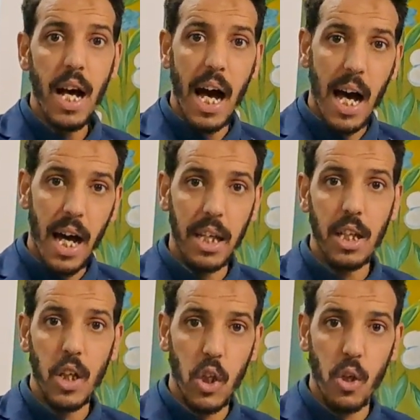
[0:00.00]
I,
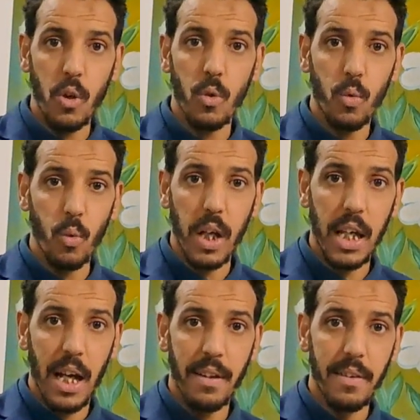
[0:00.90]
you,
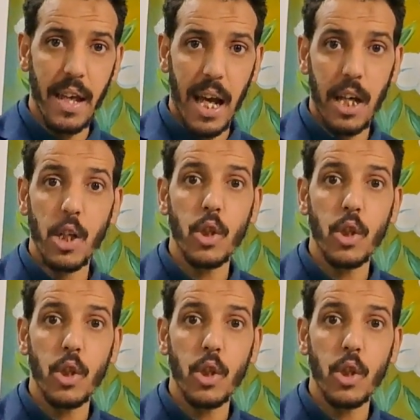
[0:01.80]
we, and they